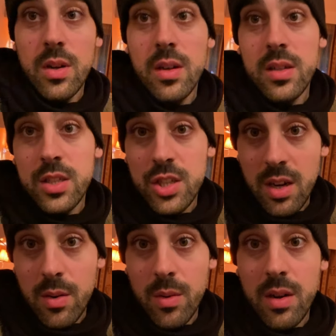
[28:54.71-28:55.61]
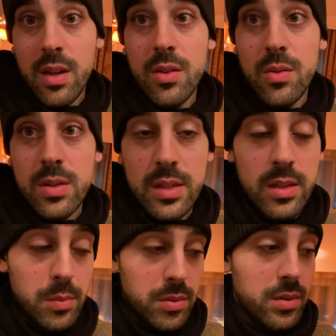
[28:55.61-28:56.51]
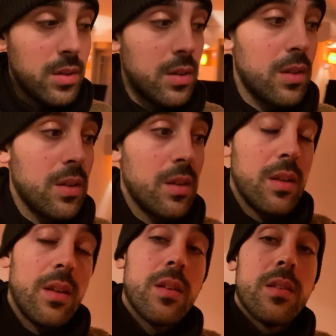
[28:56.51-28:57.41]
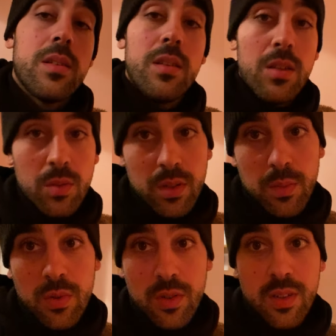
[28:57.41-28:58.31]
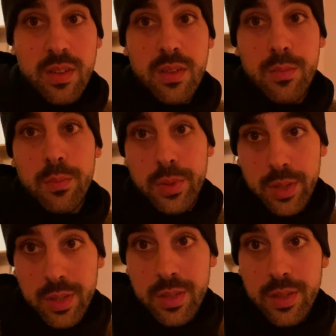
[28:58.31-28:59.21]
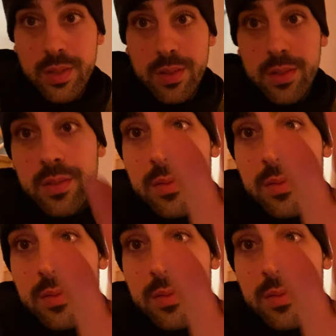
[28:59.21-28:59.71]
gonna shower and go to sleep. See you in the morning. Peace.